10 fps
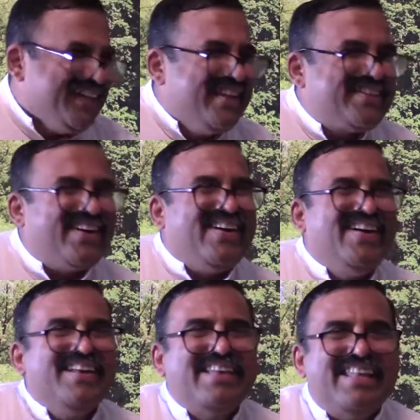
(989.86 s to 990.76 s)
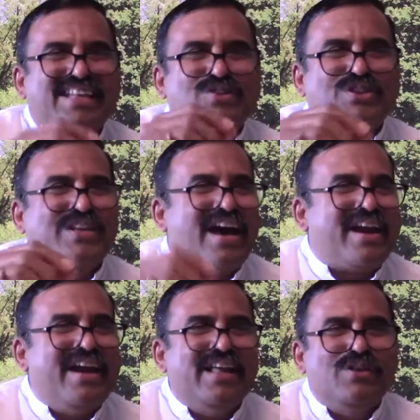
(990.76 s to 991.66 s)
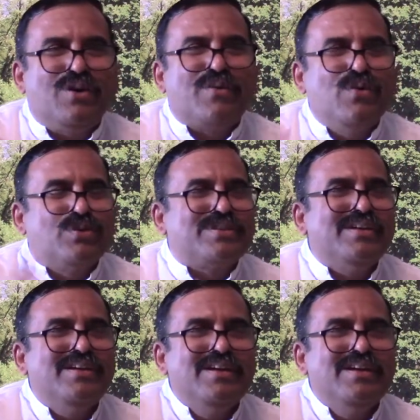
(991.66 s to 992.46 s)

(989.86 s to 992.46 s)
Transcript: So then there is no star rating, no reviews.